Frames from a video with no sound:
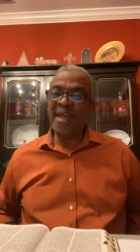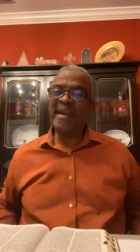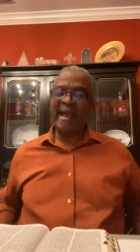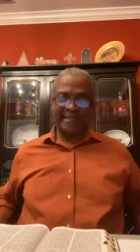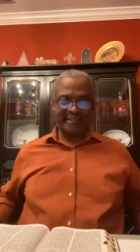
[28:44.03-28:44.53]

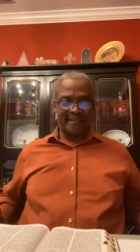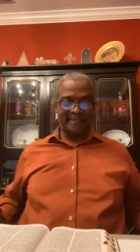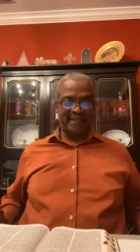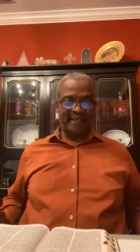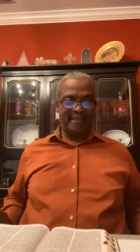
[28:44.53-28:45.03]
Then
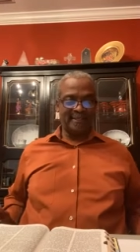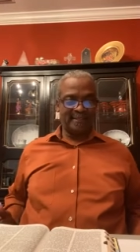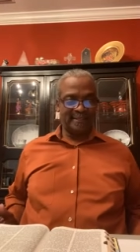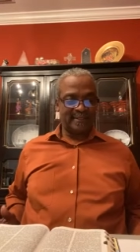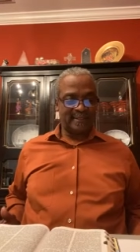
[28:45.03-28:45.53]
Isaiah
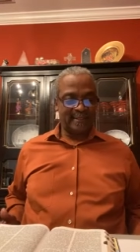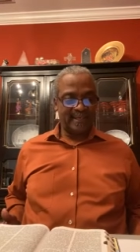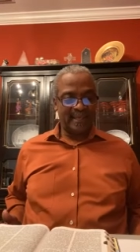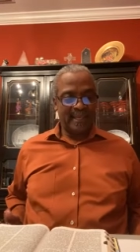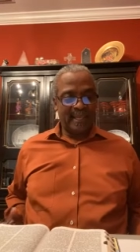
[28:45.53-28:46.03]
says,
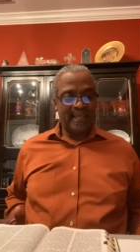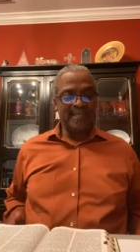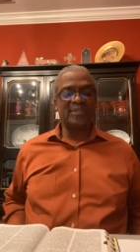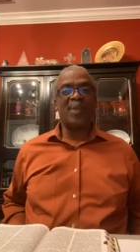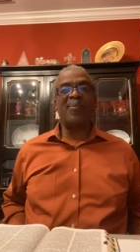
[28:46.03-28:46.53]

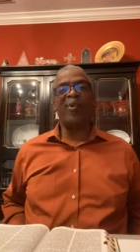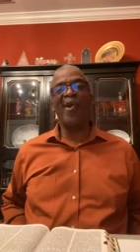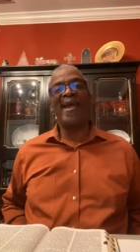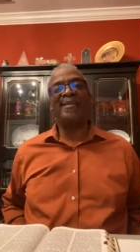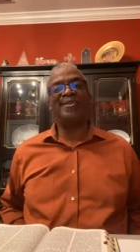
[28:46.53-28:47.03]
He's the
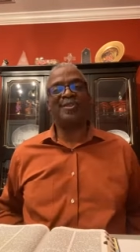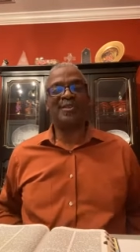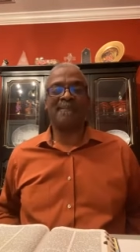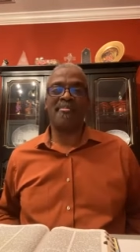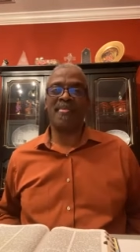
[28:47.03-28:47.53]

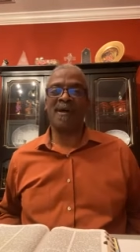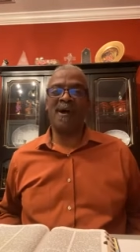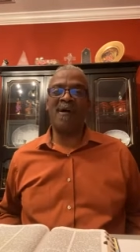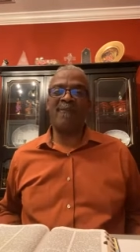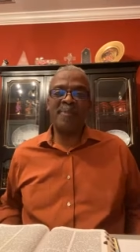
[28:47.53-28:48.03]
Prince
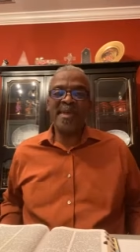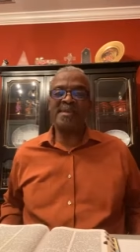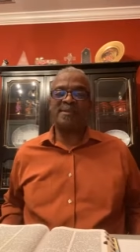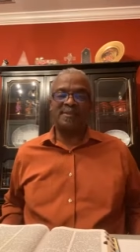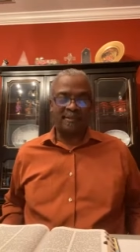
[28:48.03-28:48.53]
of
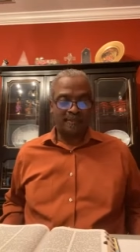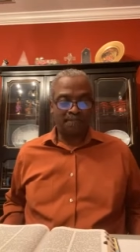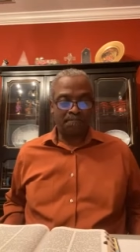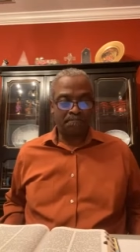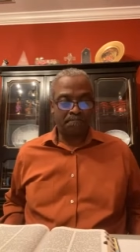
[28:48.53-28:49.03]
Peace.
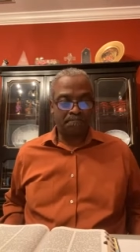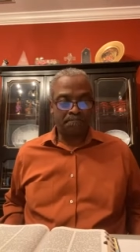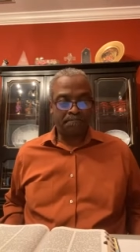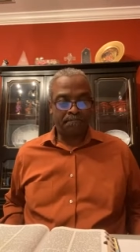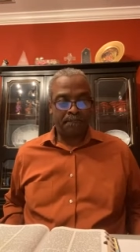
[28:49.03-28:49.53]

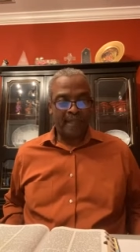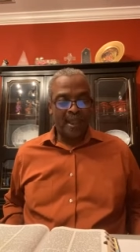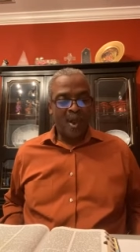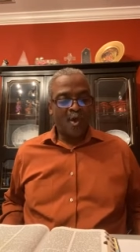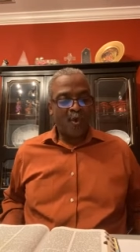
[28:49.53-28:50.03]

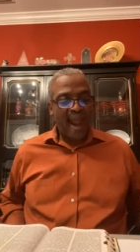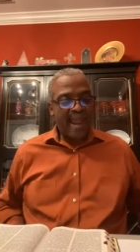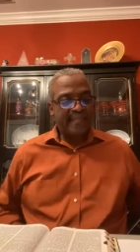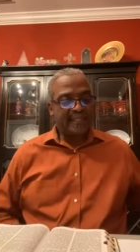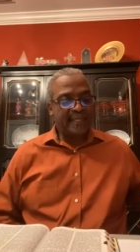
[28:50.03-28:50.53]

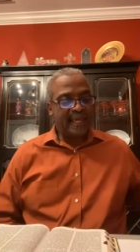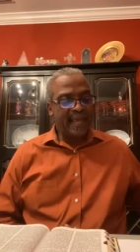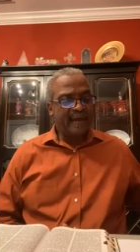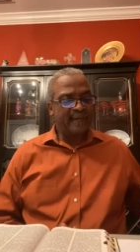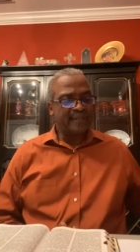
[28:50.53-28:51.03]
Christ
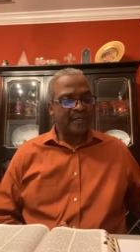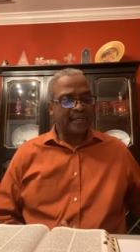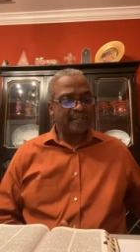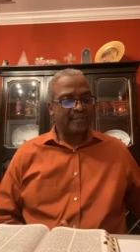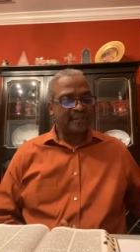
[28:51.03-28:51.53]
gives
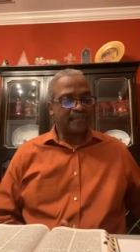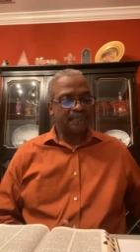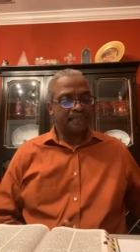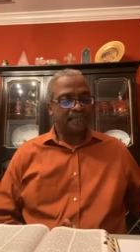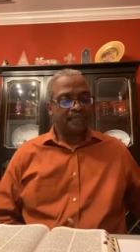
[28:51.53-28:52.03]
us,
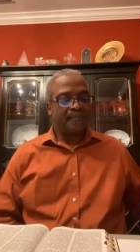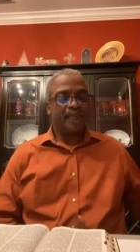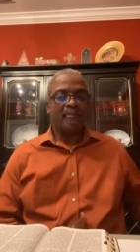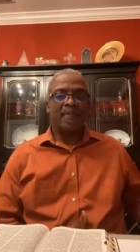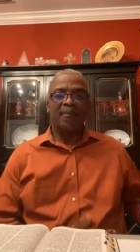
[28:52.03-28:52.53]

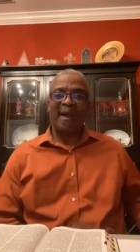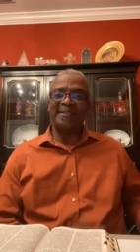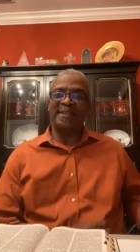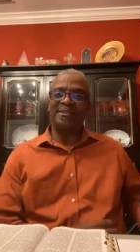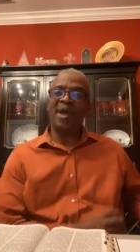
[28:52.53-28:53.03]

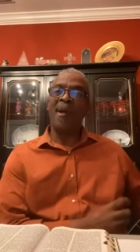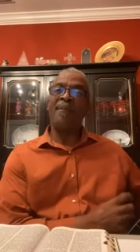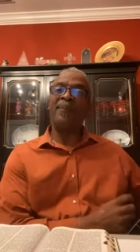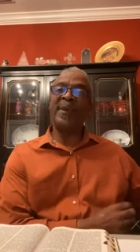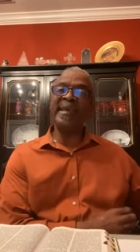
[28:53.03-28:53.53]
watch this,
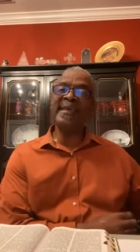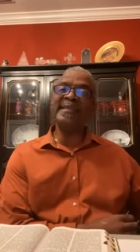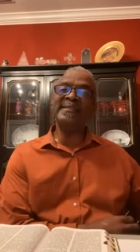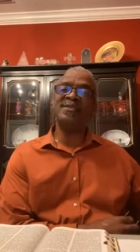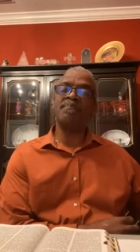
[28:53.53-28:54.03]

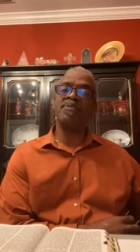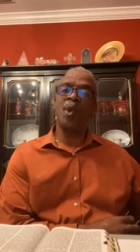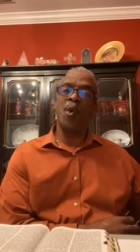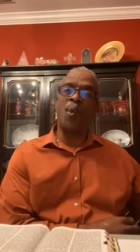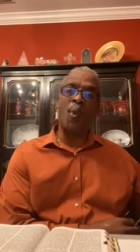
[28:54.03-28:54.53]
peace
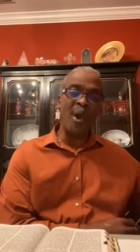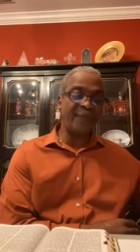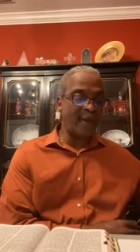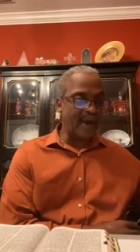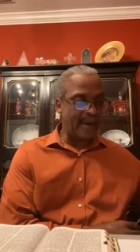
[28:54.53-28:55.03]

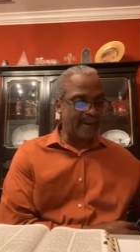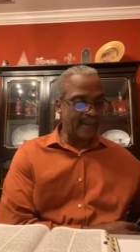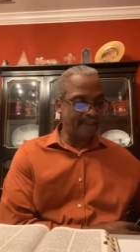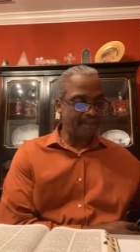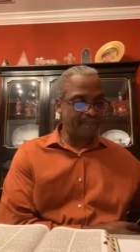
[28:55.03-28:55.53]
with
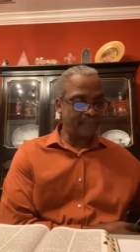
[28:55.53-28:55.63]
God.